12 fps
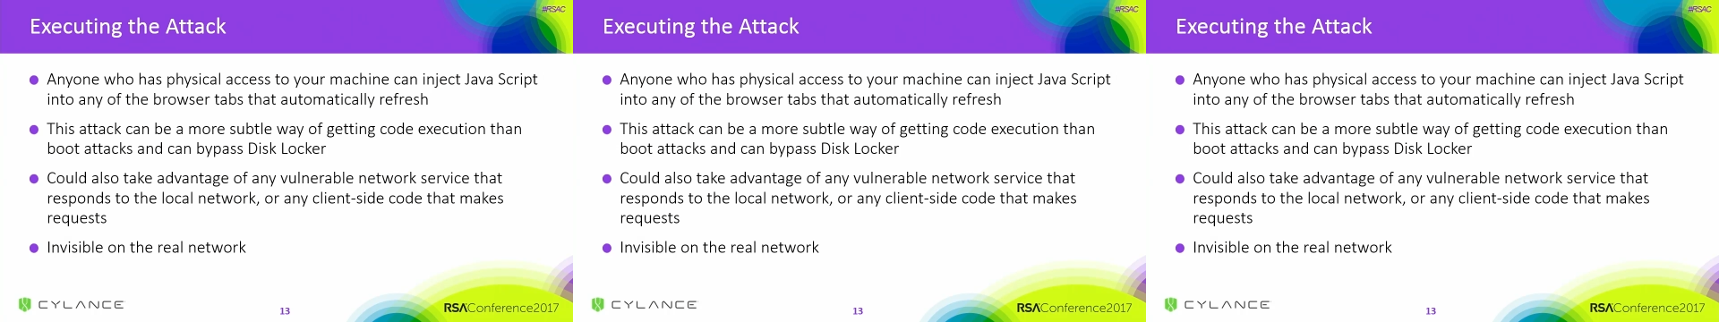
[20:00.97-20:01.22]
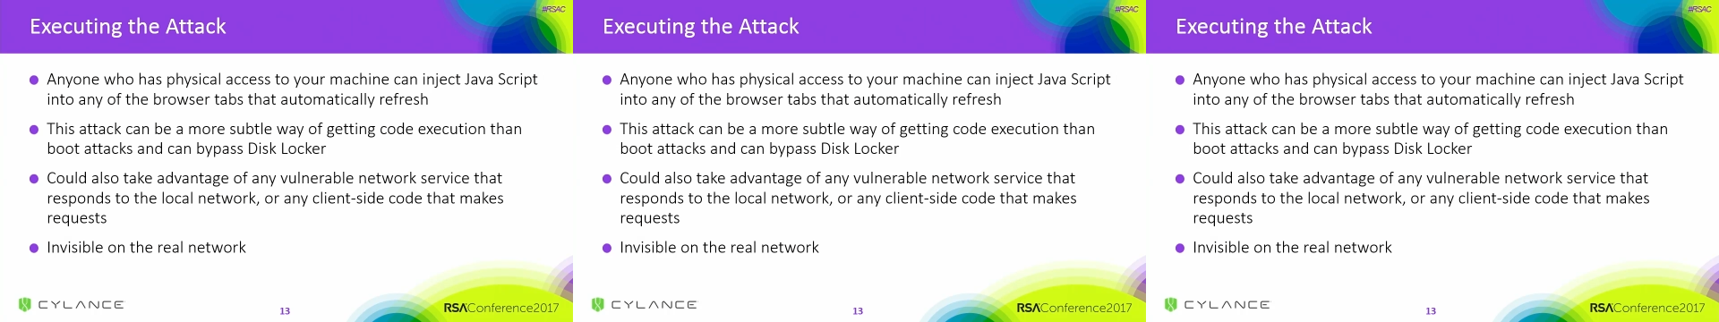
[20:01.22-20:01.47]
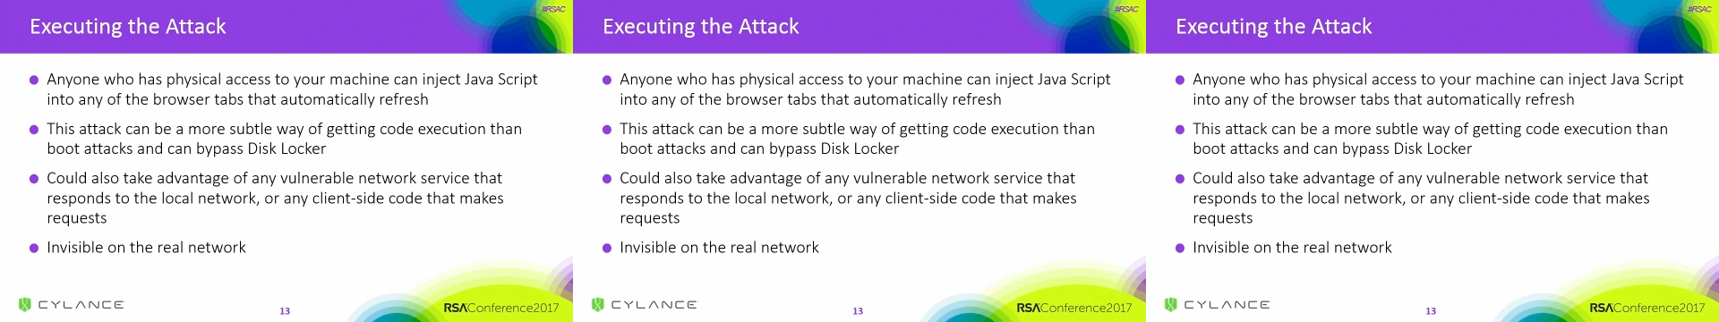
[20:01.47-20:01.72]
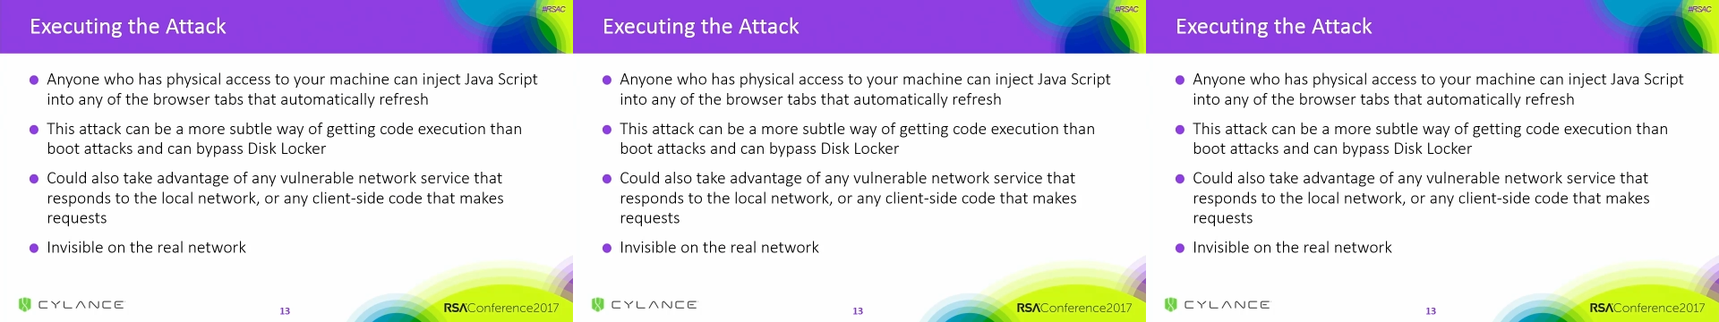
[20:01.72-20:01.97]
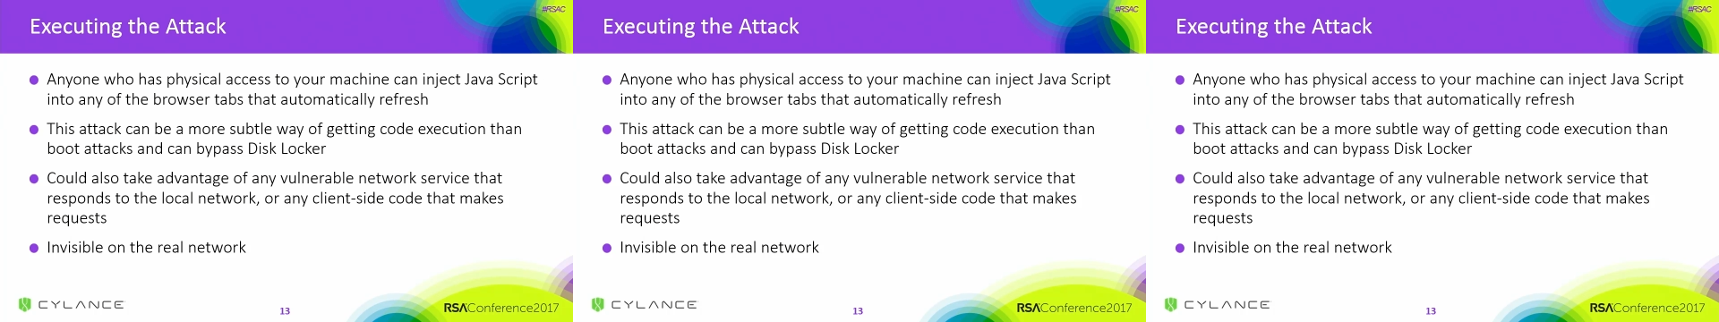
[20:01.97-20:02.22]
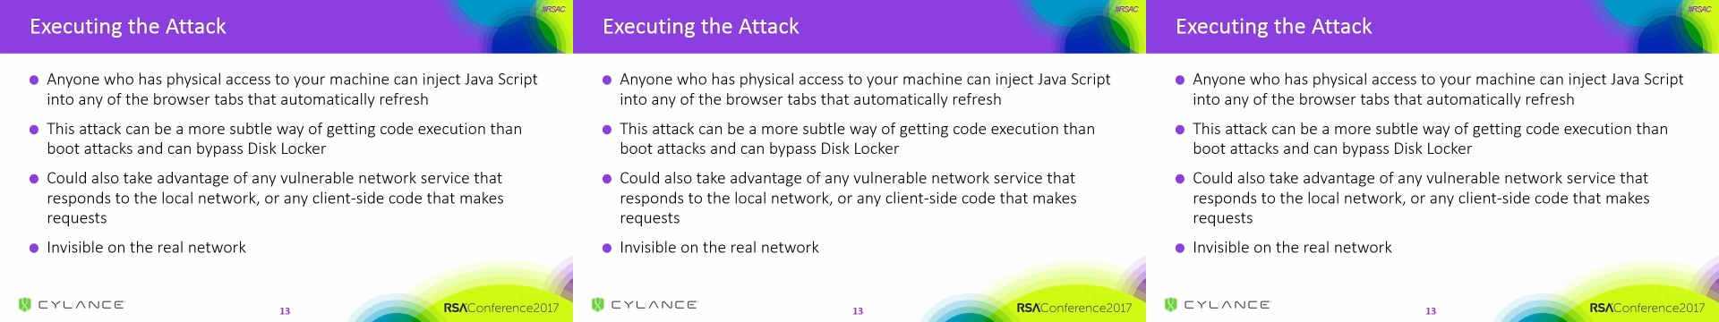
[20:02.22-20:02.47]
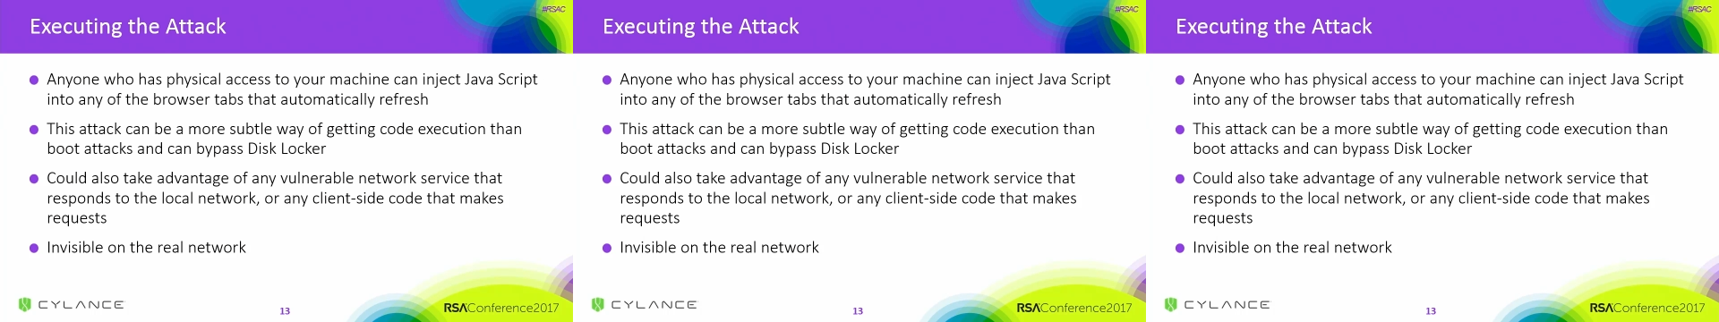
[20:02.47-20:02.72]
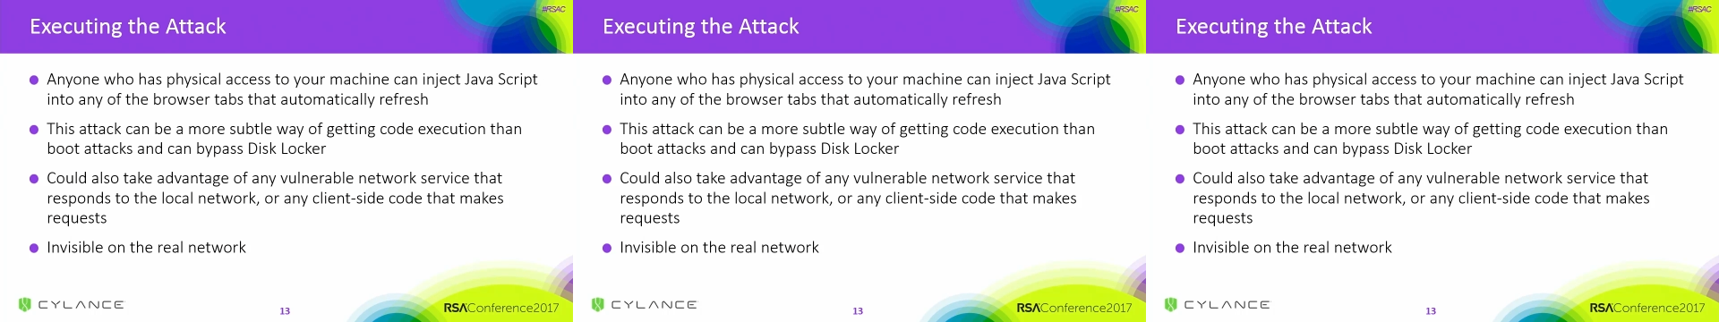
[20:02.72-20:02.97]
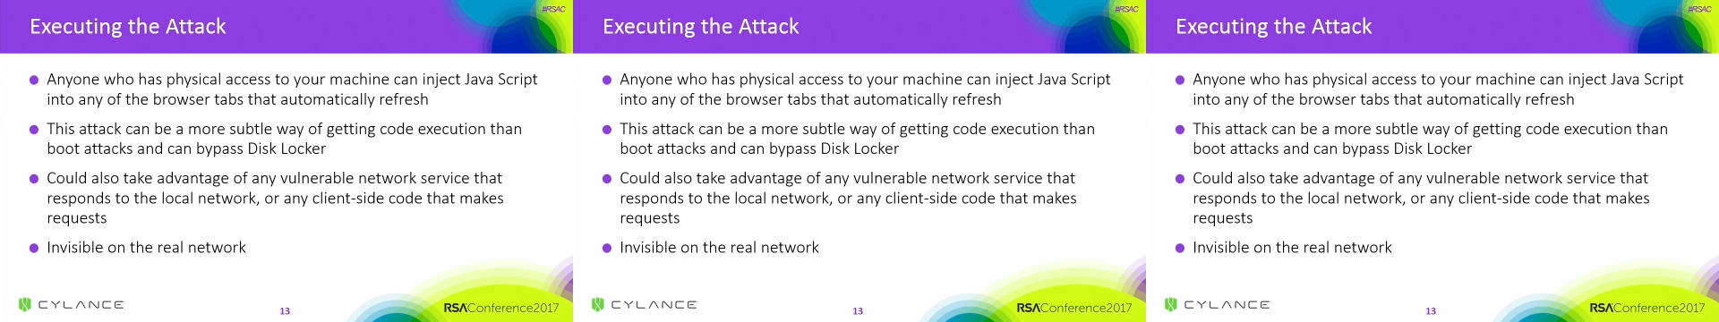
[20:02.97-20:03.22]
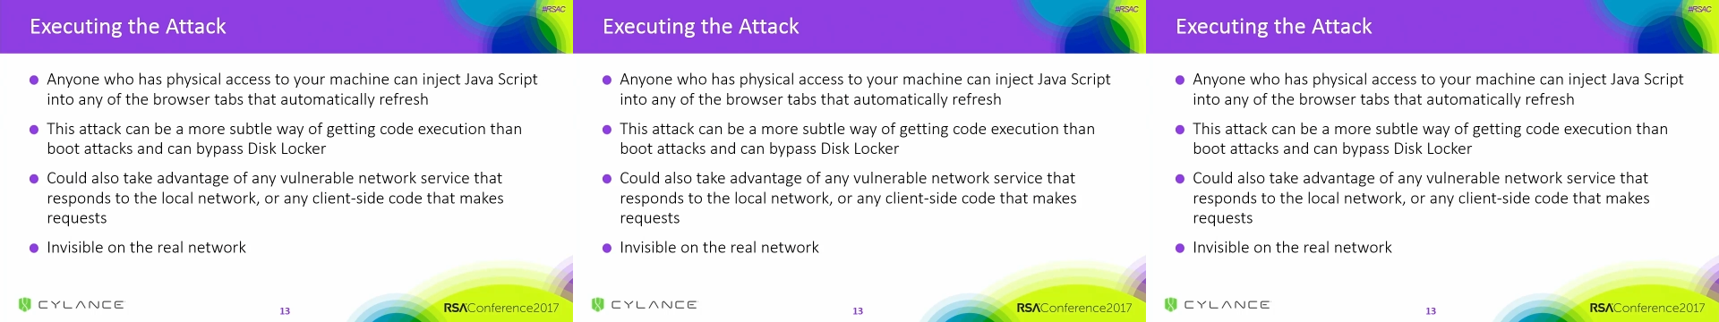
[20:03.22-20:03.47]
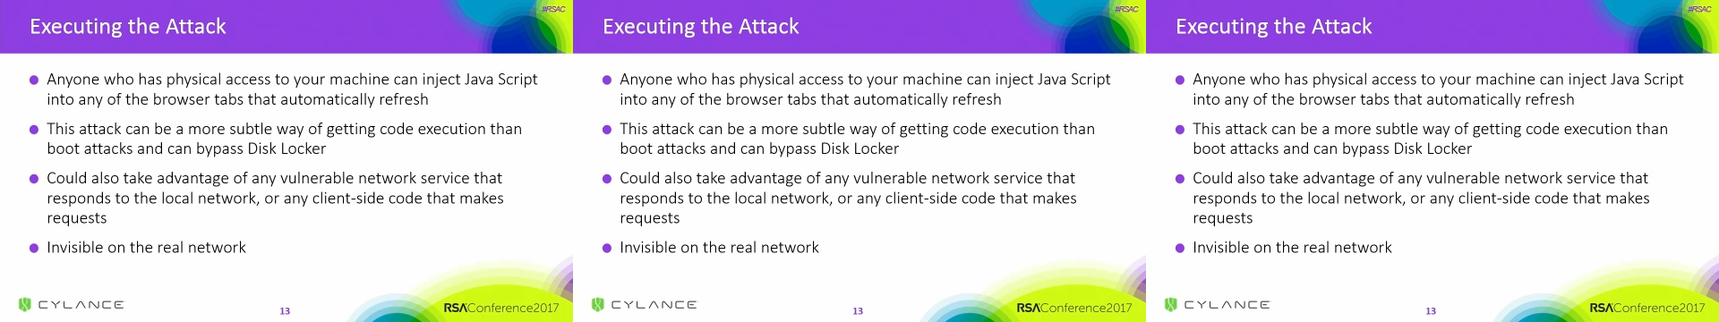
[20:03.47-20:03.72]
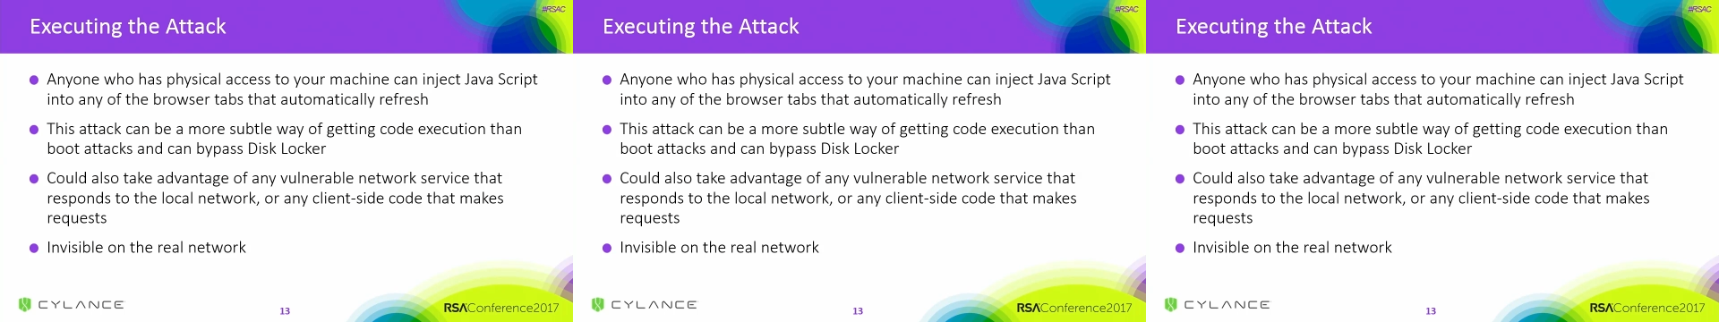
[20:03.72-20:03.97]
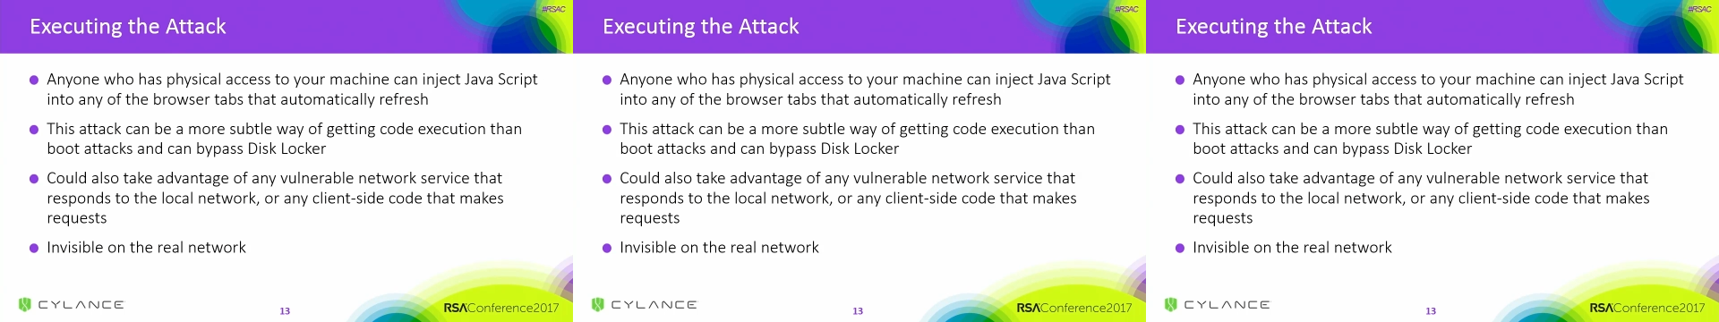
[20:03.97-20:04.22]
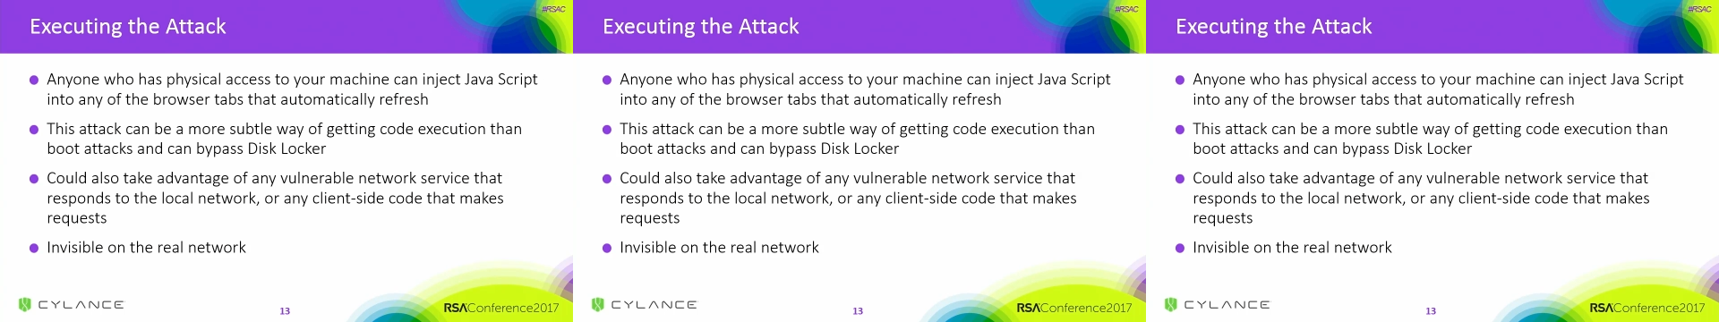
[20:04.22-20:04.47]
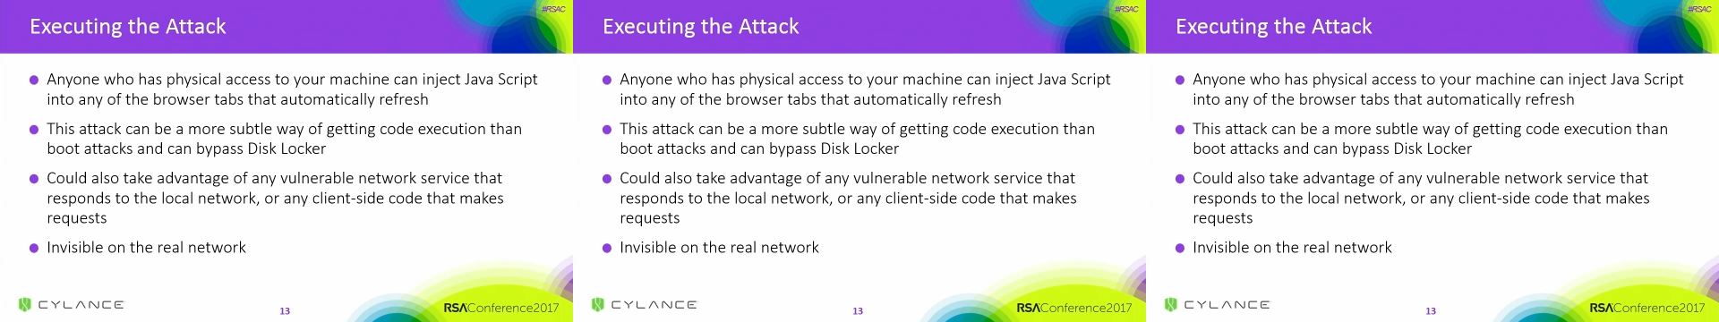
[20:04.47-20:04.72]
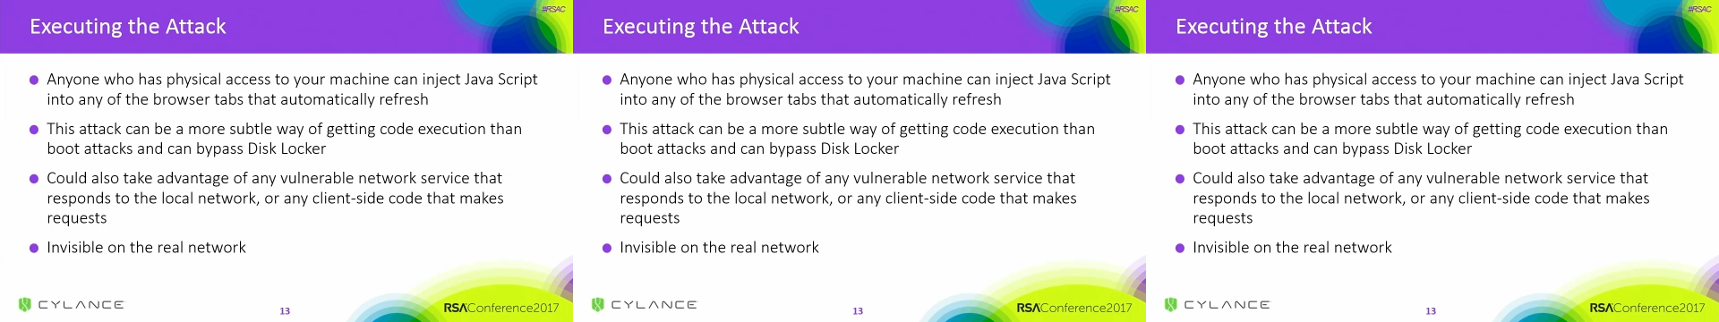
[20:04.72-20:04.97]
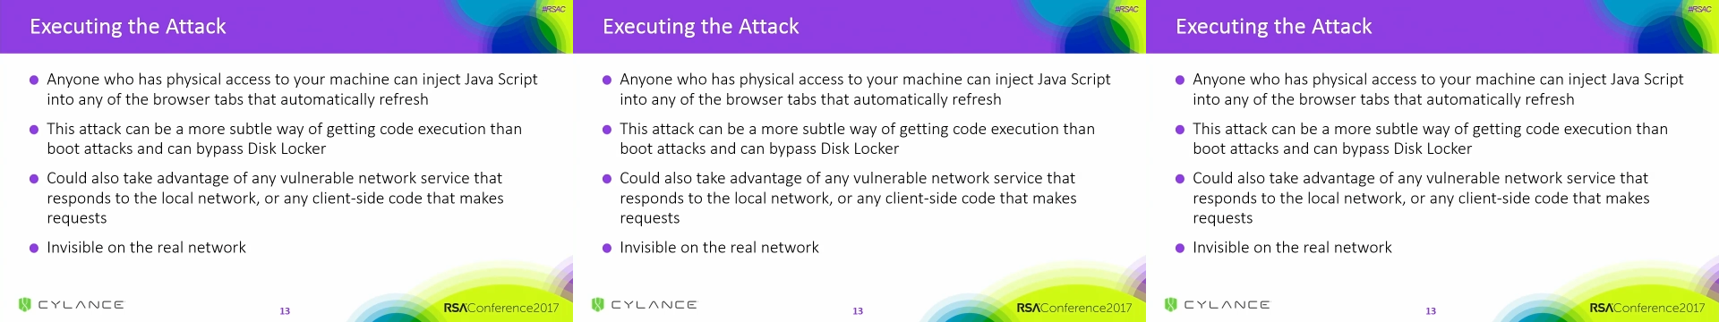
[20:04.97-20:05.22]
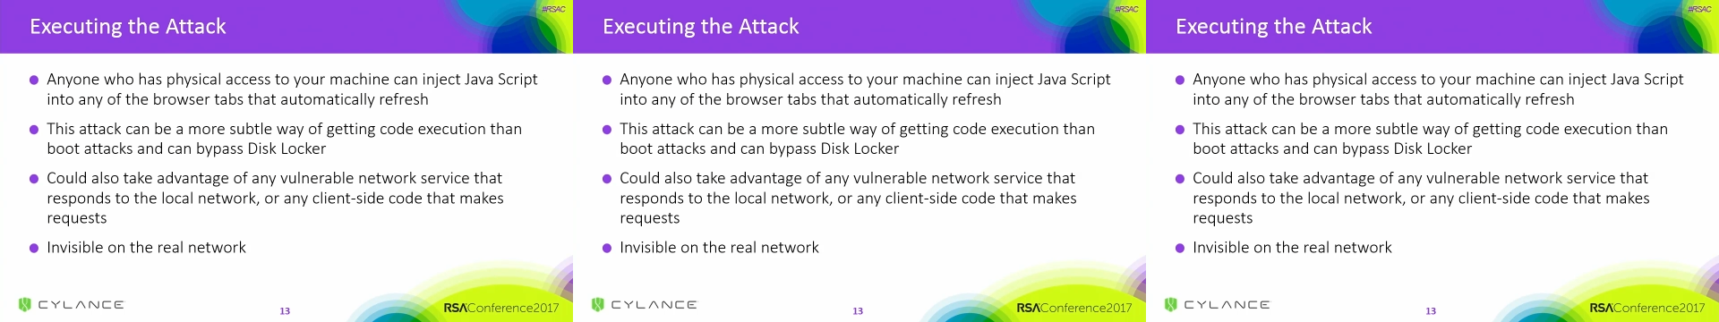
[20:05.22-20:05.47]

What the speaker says: No face is visible, so there are no lips to read.